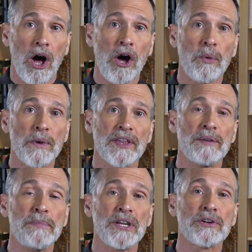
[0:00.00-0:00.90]
all
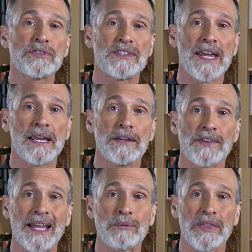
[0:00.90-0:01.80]
within mere days
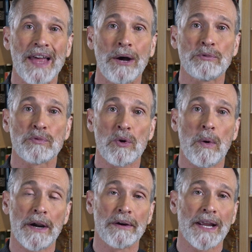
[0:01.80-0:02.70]
and without
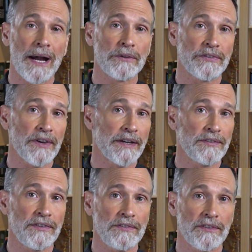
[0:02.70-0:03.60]
requiring outside
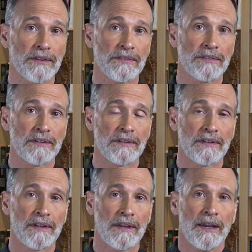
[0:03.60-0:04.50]
assistance.
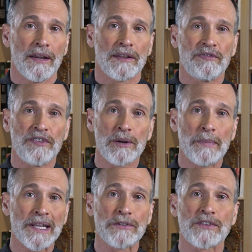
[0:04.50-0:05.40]
The
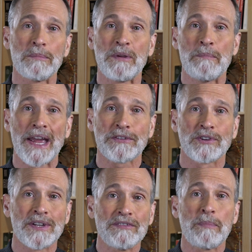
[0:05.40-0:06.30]
fundamentals can be
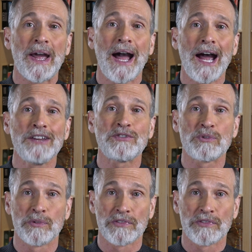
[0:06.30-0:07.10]
mastered even by high school